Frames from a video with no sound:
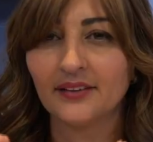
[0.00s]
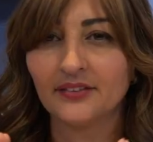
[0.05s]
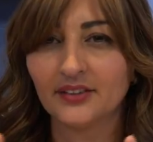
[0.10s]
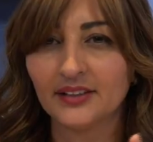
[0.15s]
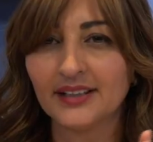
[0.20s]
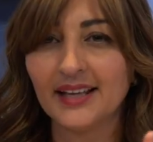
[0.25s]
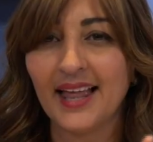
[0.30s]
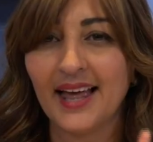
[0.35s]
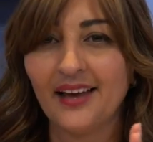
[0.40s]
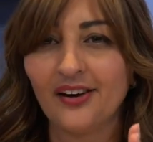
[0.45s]

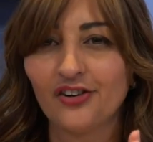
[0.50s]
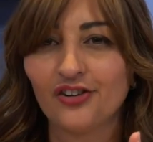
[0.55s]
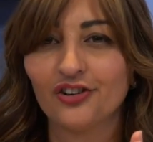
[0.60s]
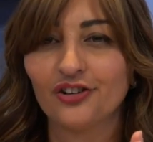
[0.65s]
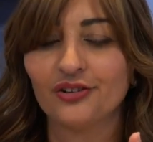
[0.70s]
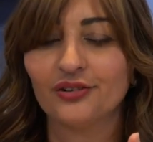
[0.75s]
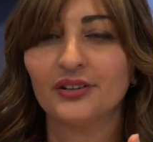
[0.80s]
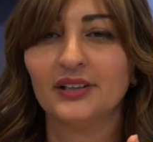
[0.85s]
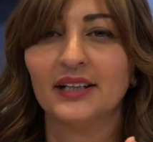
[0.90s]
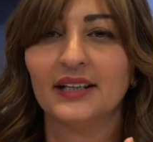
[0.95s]

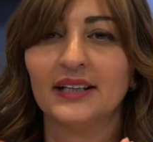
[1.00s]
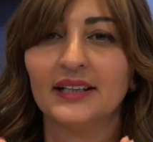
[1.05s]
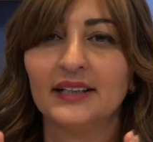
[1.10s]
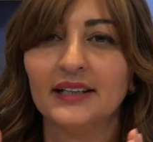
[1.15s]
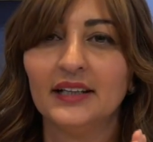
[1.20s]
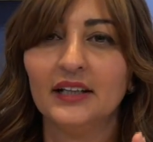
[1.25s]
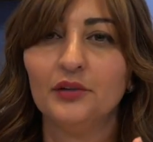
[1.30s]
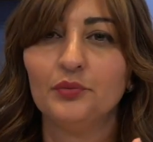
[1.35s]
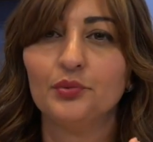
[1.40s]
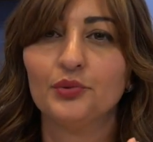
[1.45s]
ladder in
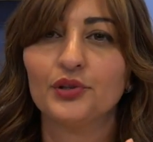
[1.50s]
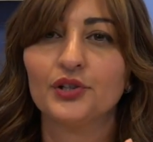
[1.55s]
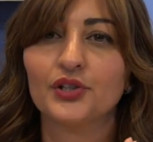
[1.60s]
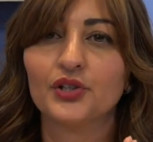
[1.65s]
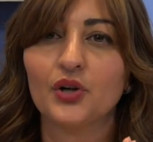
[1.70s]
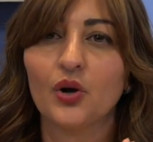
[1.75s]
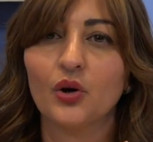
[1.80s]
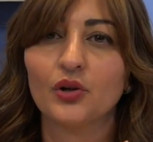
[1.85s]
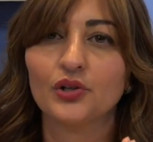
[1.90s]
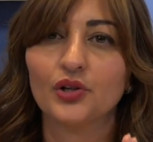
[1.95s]
Hebrew
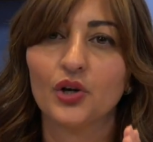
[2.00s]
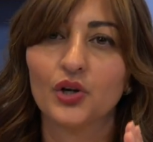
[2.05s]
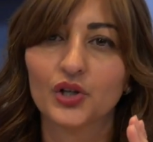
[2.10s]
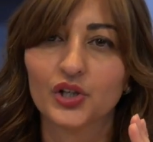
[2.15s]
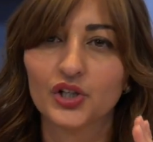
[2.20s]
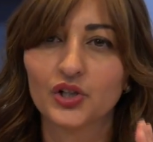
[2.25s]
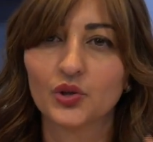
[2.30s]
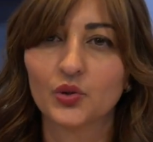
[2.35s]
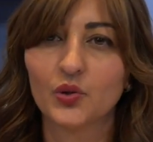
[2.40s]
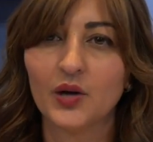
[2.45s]
is called
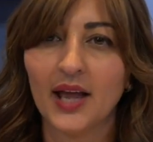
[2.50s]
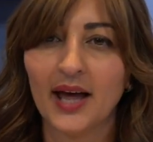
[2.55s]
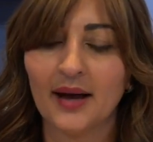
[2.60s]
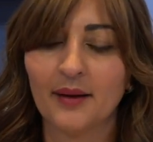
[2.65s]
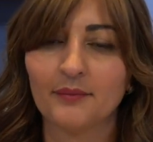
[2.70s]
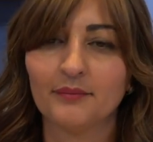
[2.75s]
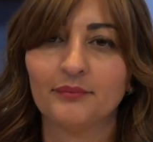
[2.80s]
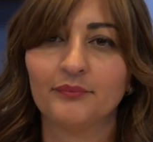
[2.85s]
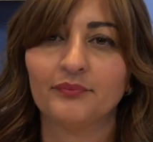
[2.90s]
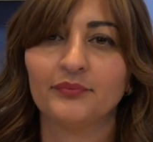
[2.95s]

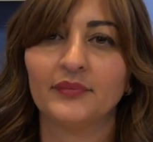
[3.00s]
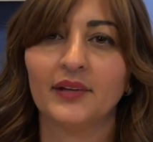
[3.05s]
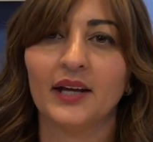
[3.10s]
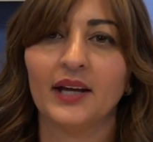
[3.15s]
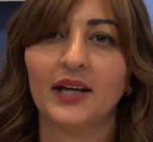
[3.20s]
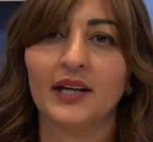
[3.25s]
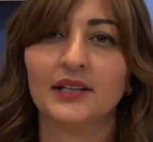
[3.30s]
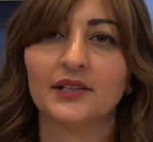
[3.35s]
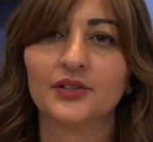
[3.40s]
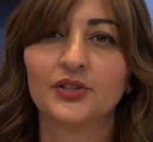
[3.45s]
sulam.
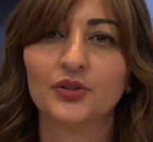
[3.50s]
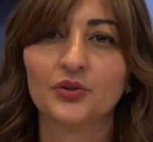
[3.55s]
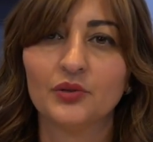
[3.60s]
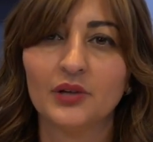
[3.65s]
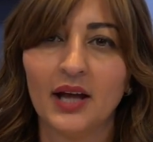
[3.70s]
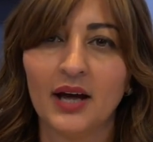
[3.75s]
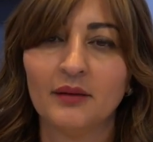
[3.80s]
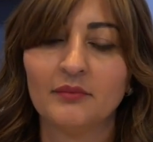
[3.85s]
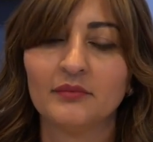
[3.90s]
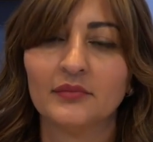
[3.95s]
And
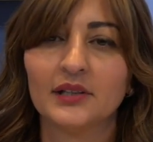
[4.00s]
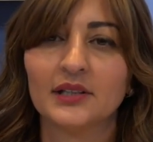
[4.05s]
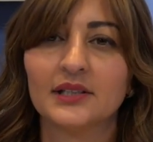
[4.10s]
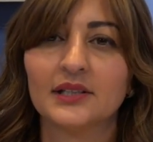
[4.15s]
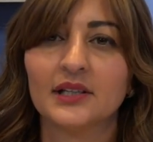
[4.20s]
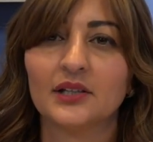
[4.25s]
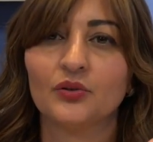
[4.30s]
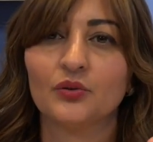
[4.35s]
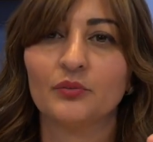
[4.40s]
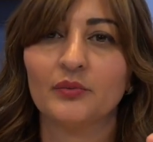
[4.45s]
sulam
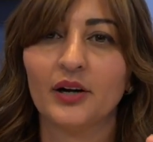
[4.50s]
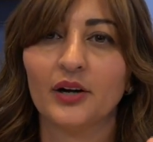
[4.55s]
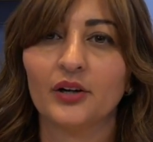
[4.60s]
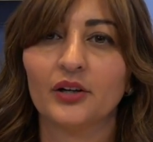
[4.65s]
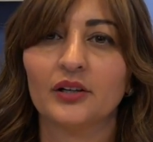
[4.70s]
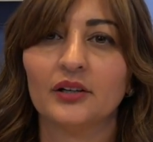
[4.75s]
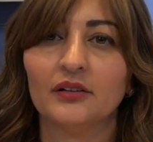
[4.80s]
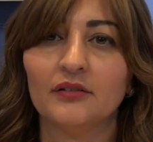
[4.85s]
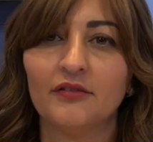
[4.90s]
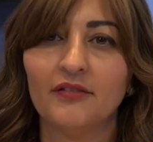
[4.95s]
is the
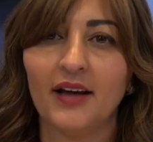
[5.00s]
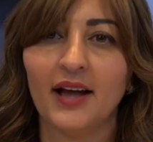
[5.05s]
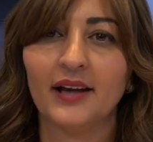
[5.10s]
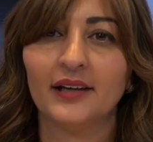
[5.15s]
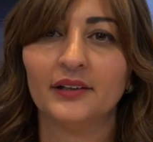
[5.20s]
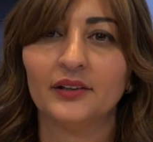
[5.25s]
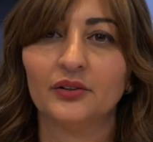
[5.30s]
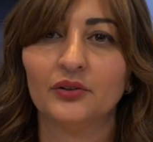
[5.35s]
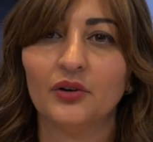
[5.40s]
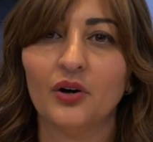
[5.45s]
numerical
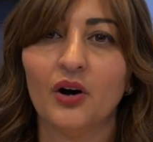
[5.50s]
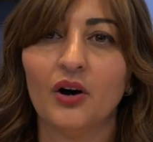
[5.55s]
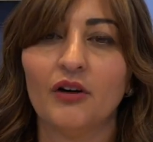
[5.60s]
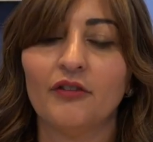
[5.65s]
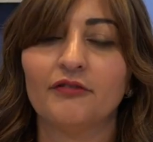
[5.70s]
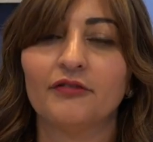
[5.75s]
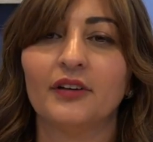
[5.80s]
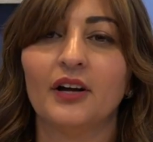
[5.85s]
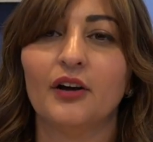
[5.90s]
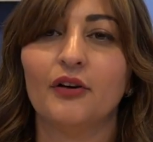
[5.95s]
value
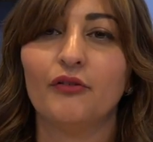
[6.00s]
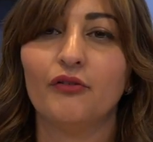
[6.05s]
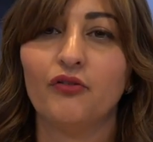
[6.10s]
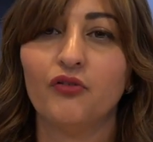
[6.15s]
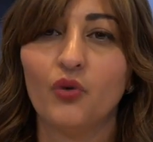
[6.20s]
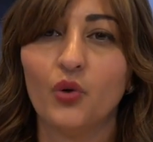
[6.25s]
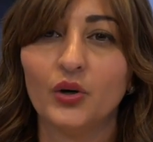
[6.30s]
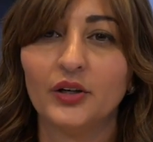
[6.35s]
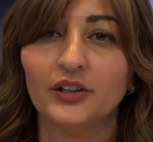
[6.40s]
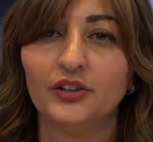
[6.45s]
of
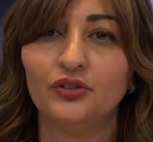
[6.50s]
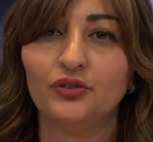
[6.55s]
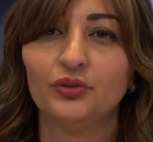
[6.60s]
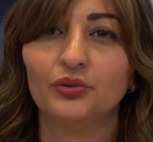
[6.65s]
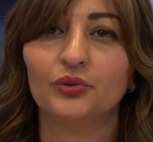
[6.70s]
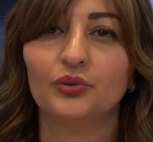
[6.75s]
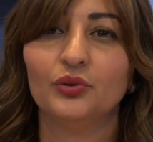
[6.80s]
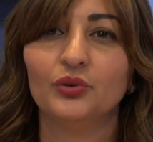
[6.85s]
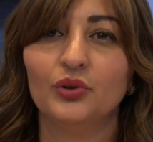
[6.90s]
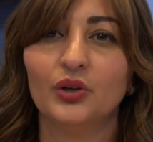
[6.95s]

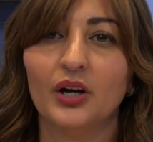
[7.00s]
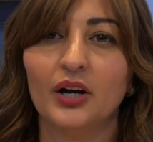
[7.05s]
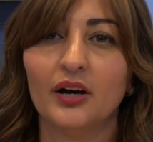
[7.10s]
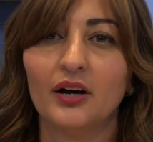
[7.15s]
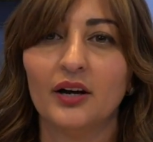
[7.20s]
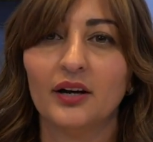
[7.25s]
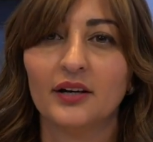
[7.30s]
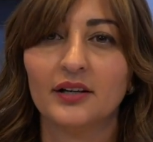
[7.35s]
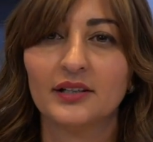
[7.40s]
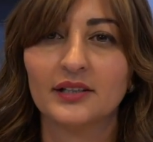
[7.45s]
42,
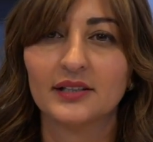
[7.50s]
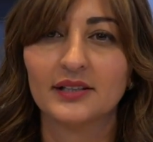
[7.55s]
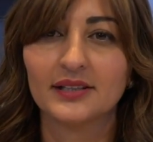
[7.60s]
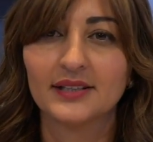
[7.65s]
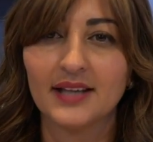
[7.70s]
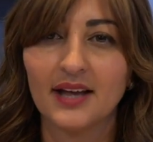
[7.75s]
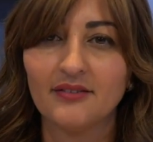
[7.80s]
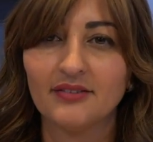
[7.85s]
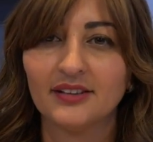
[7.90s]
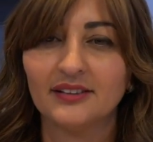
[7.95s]

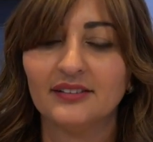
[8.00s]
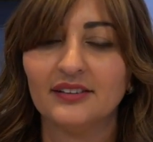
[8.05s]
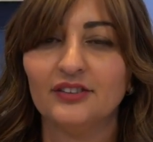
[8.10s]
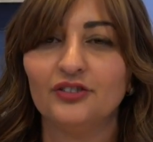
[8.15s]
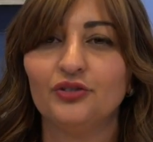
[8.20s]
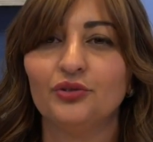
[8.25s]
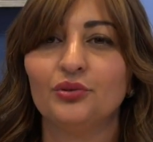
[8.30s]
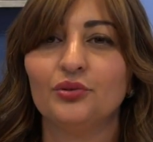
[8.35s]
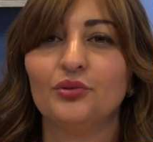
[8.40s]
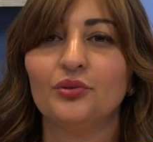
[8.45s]

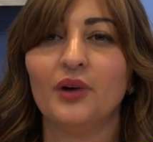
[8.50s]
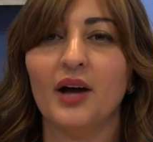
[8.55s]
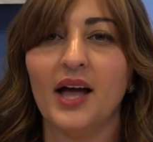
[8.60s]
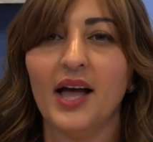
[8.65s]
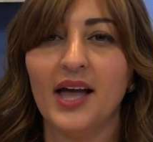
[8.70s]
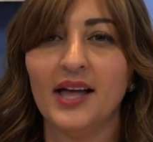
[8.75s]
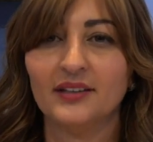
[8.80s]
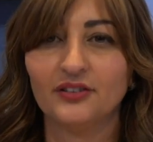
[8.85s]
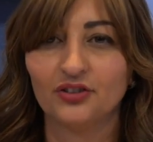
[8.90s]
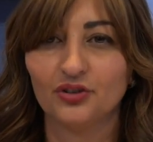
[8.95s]
72,
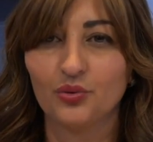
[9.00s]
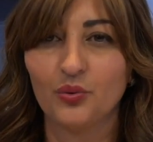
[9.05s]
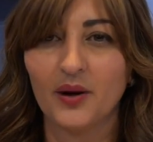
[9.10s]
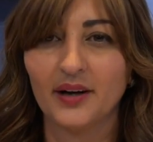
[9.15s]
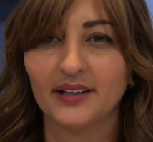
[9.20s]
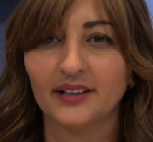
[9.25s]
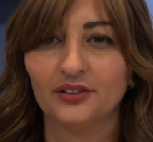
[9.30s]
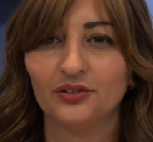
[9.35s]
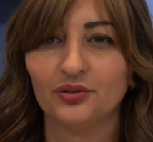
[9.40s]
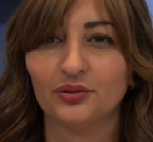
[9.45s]
and
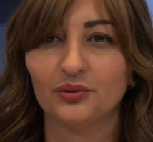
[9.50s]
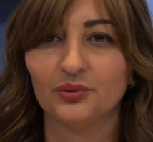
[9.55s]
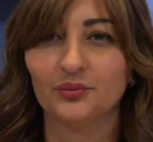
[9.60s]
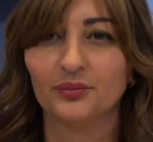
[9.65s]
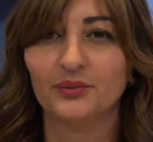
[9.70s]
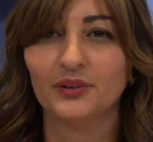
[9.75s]
22.